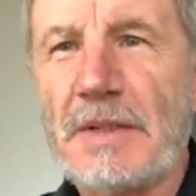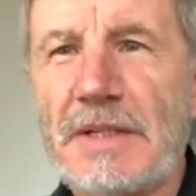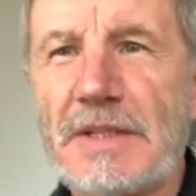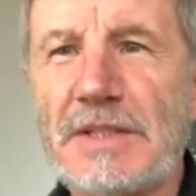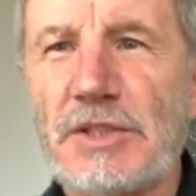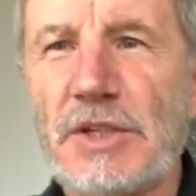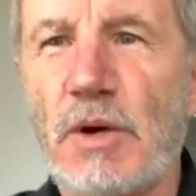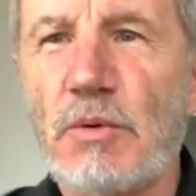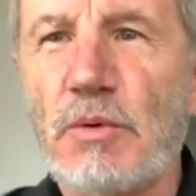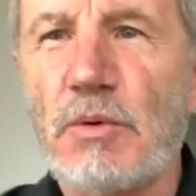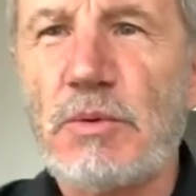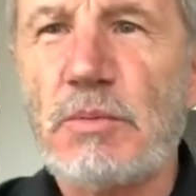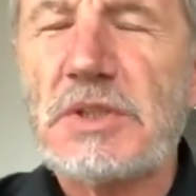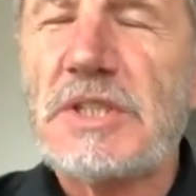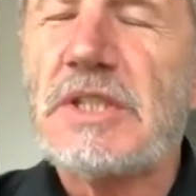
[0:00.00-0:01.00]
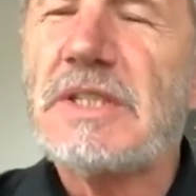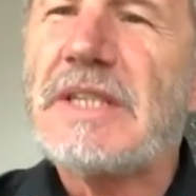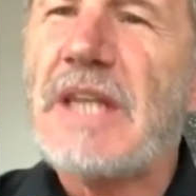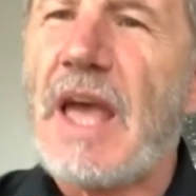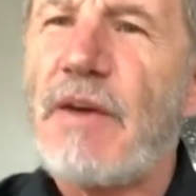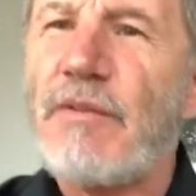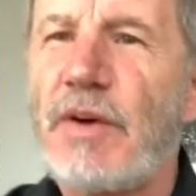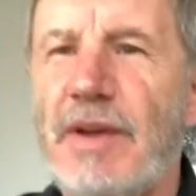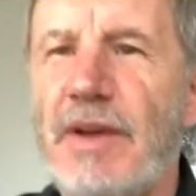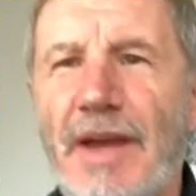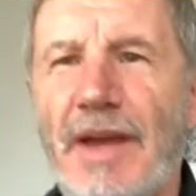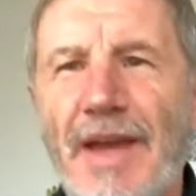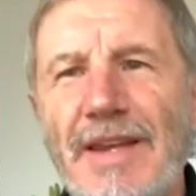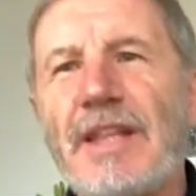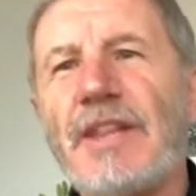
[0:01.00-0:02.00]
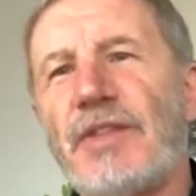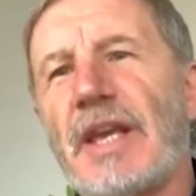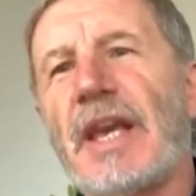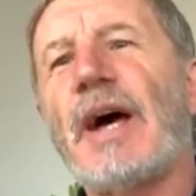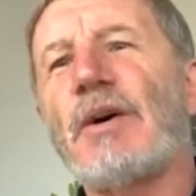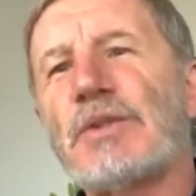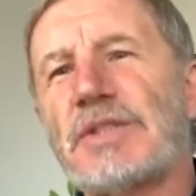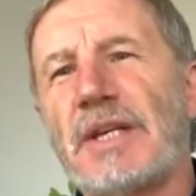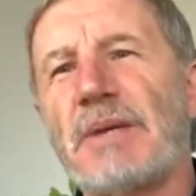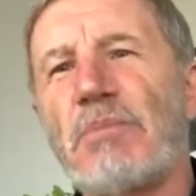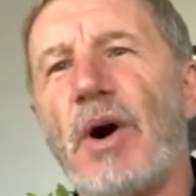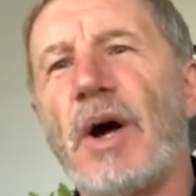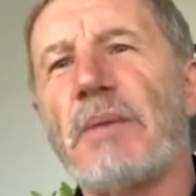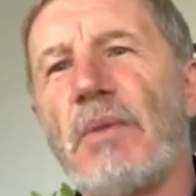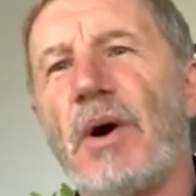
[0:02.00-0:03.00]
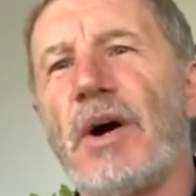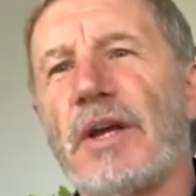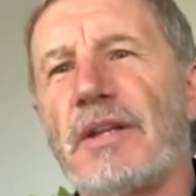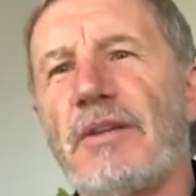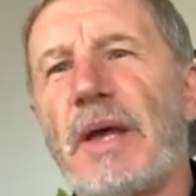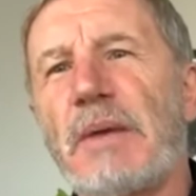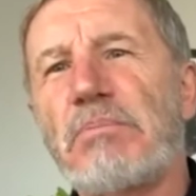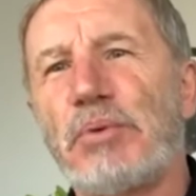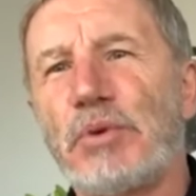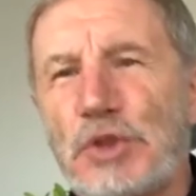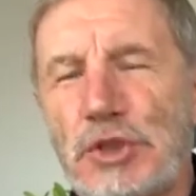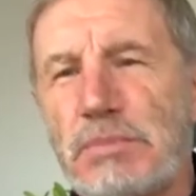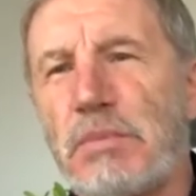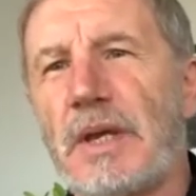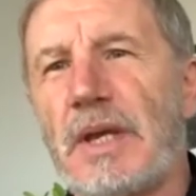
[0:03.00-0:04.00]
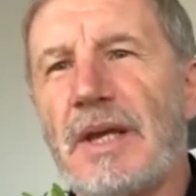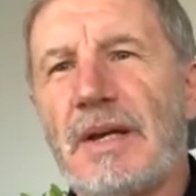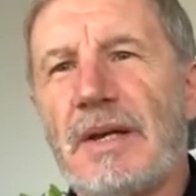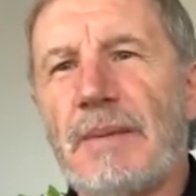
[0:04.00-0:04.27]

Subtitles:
So there was never anything else in my mind. They pushed me.